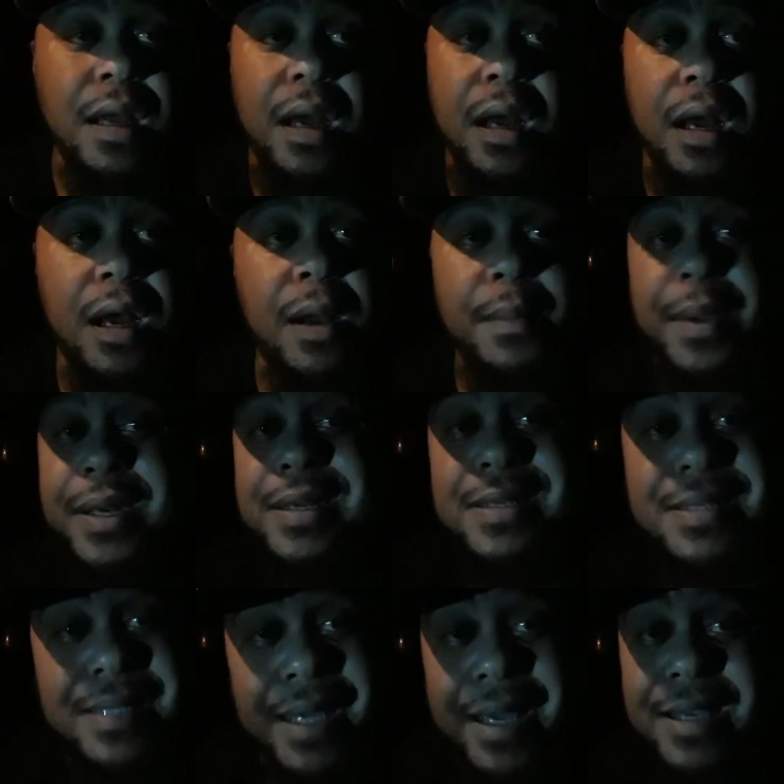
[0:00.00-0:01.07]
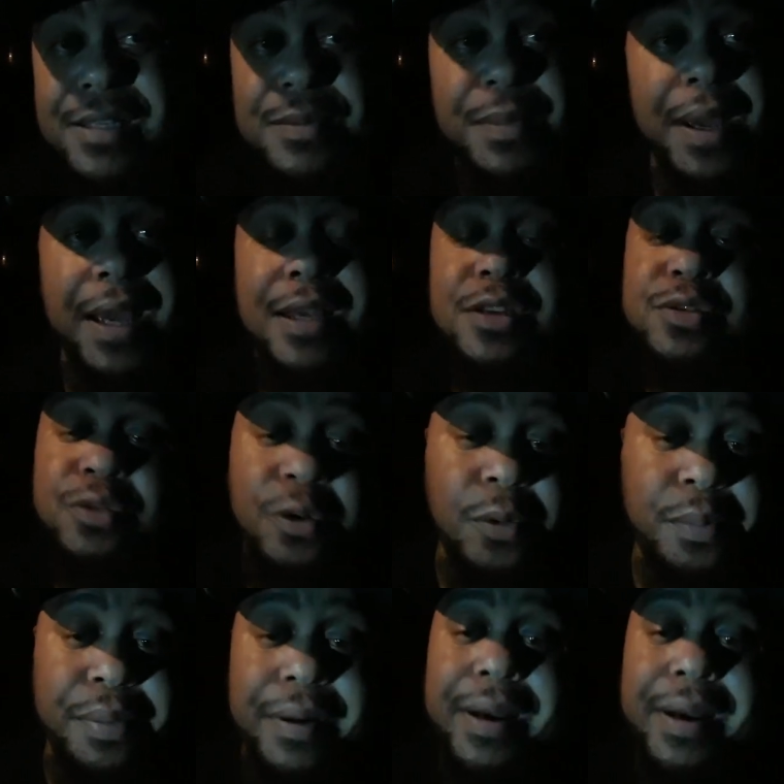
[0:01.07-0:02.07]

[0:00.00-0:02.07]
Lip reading: Those guys are amazing.